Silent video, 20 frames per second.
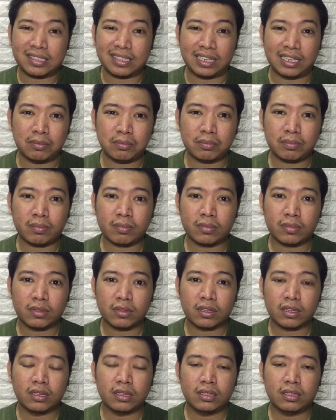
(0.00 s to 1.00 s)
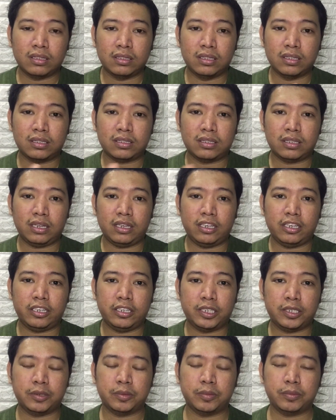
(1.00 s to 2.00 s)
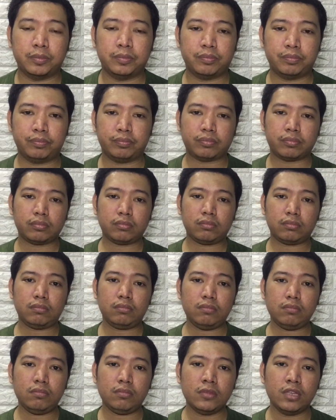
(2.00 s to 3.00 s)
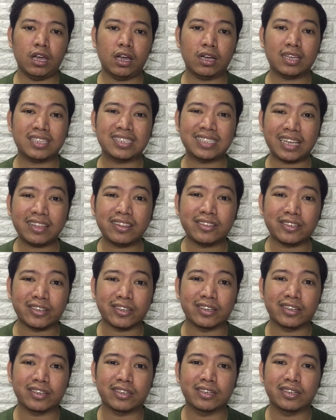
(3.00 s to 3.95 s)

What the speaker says: the same seller.